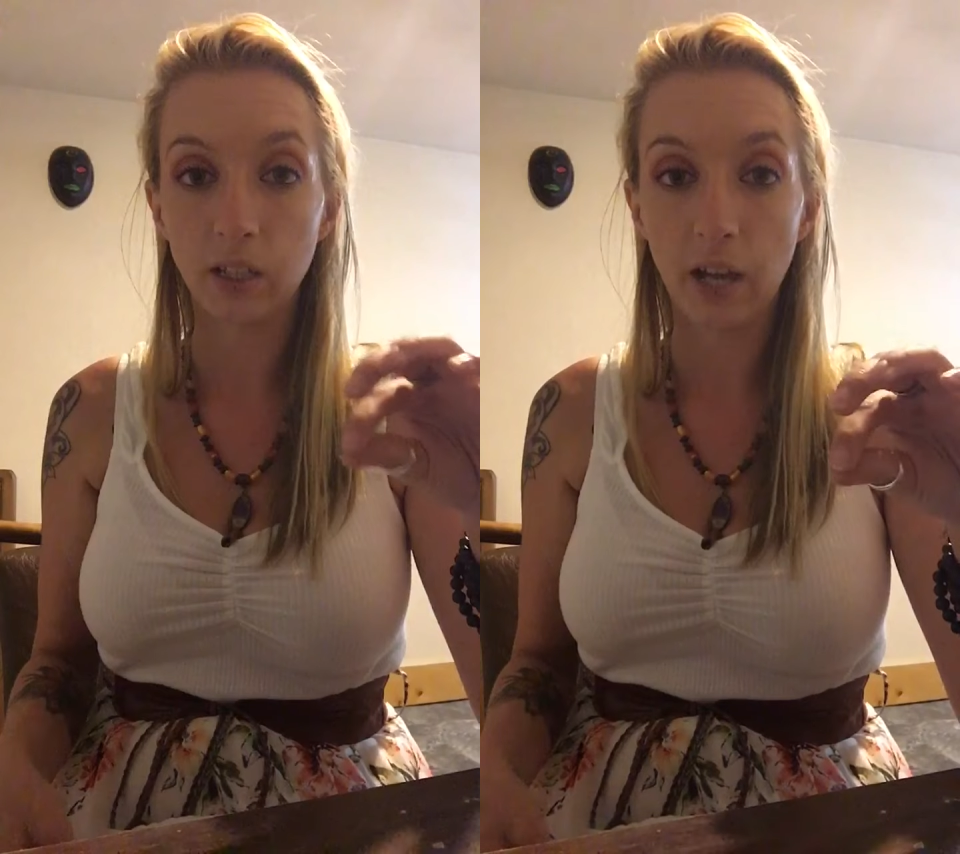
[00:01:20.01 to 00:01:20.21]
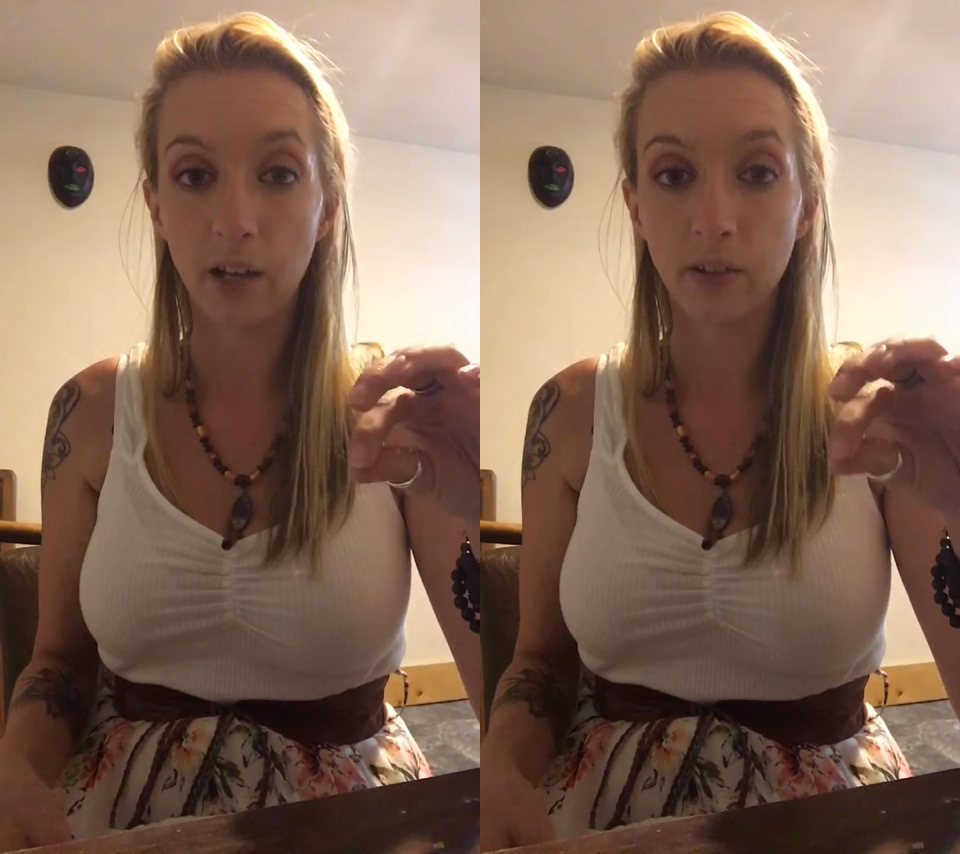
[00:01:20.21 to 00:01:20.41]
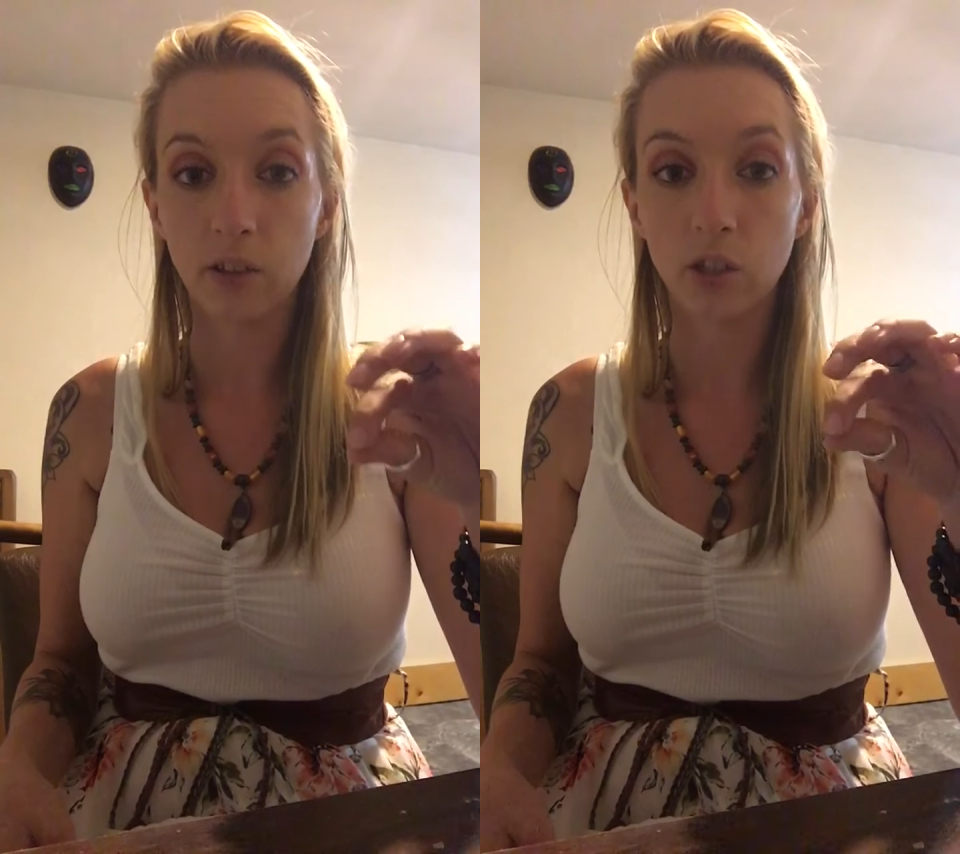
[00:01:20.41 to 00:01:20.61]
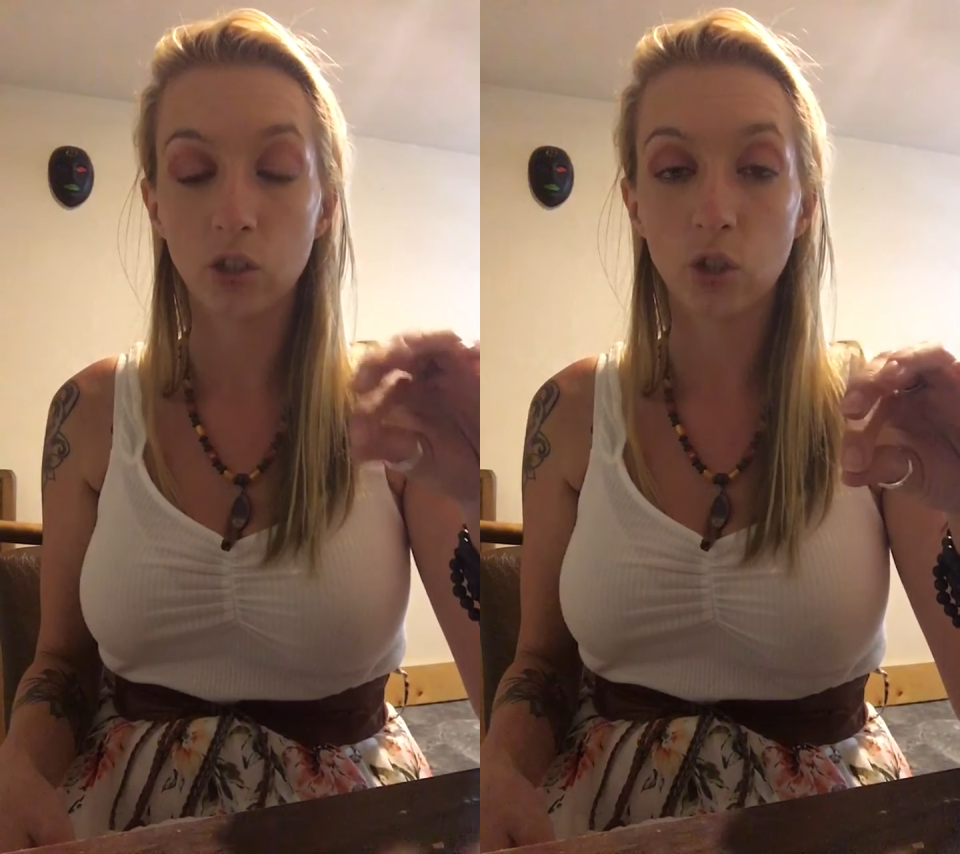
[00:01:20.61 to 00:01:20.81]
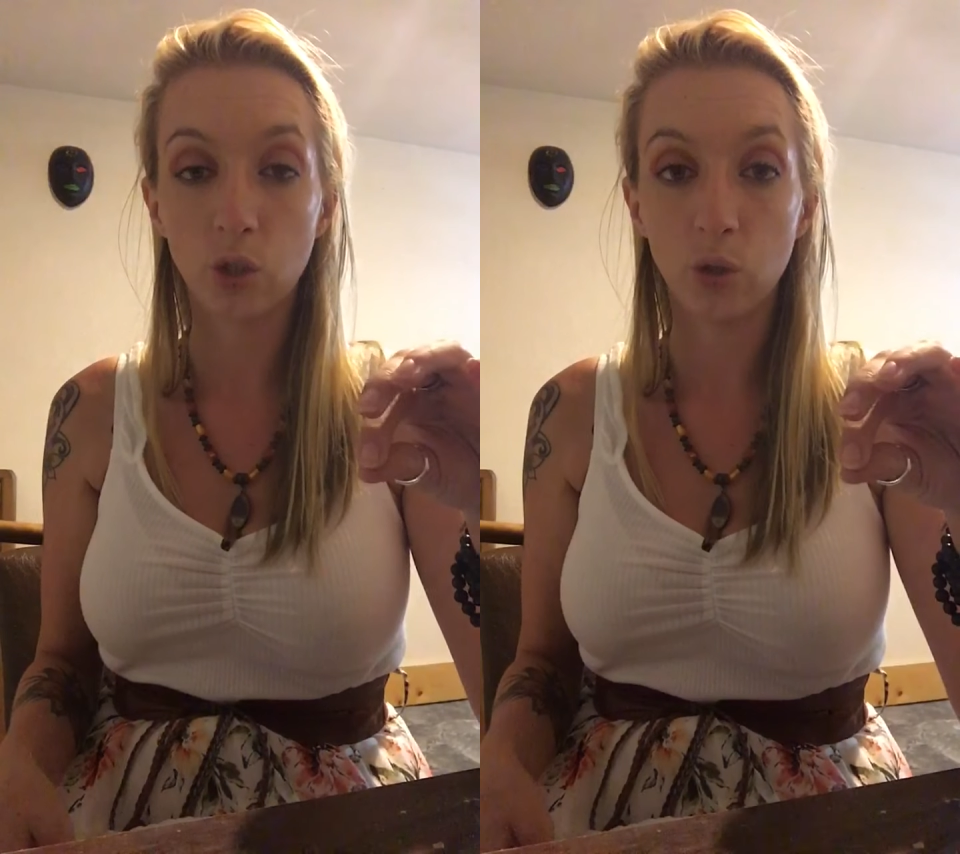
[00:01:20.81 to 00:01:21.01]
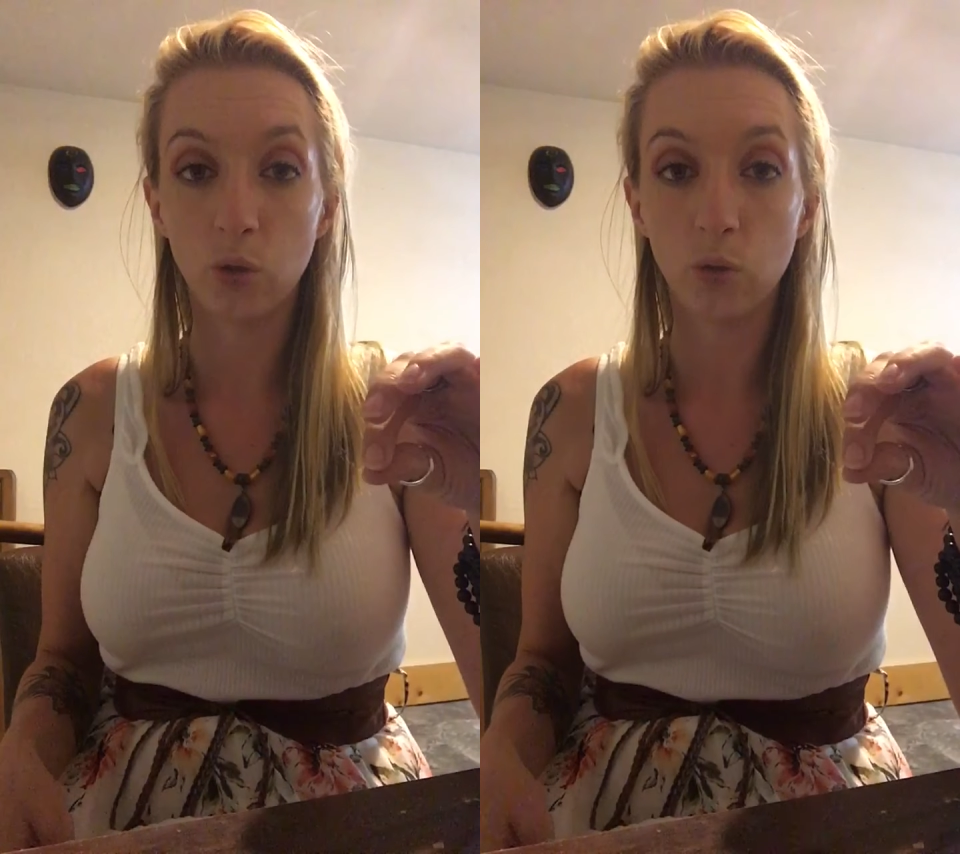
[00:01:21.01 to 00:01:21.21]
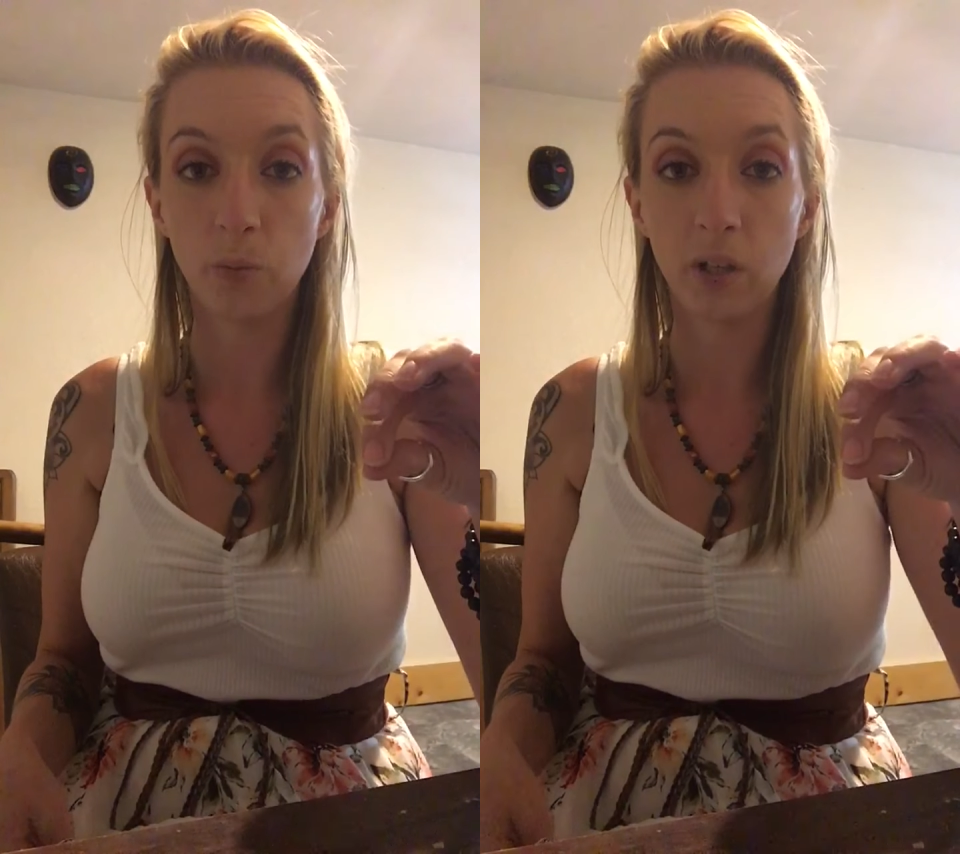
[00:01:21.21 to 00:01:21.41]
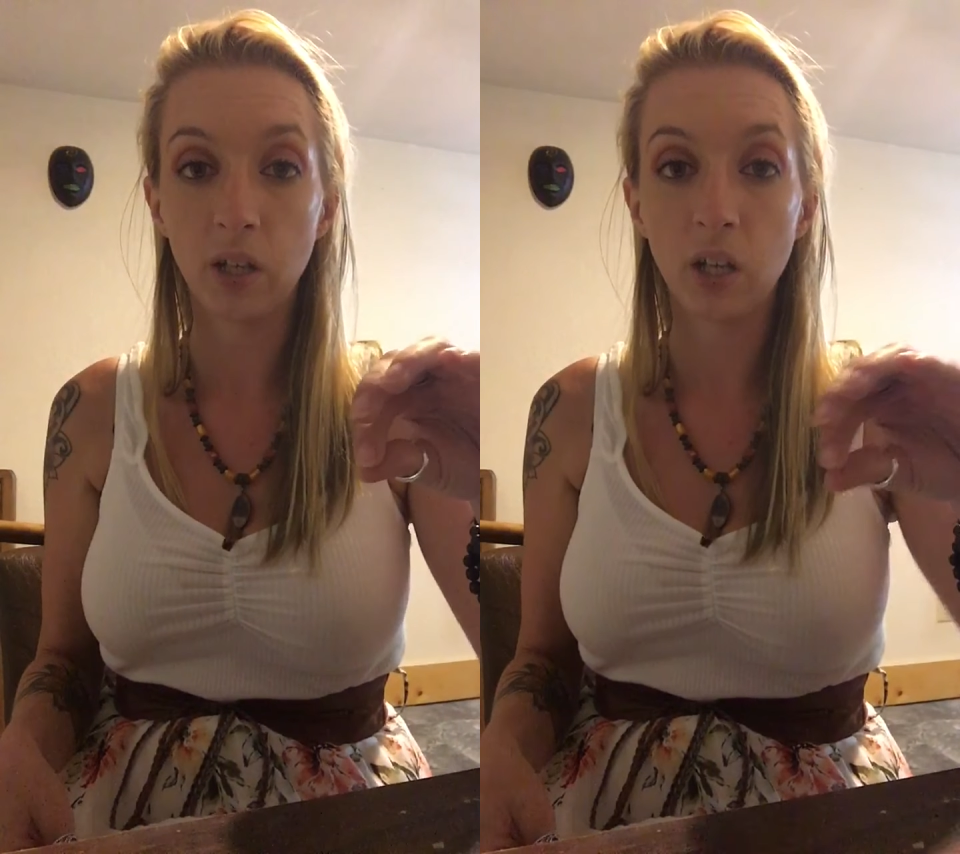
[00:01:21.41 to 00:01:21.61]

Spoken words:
catheter tube